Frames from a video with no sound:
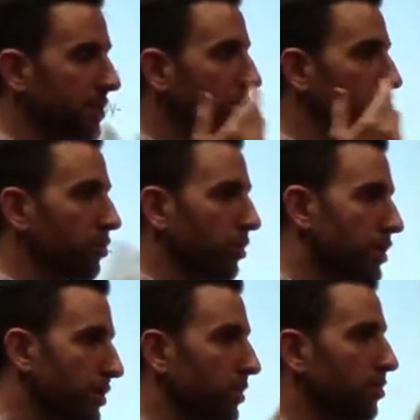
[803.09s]
so
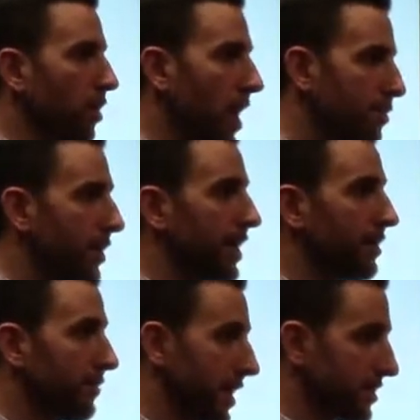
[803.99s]
depreciable property
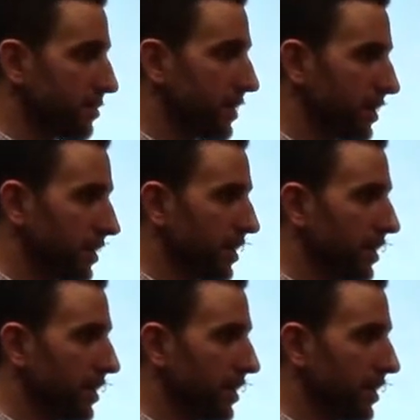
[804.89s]
investment,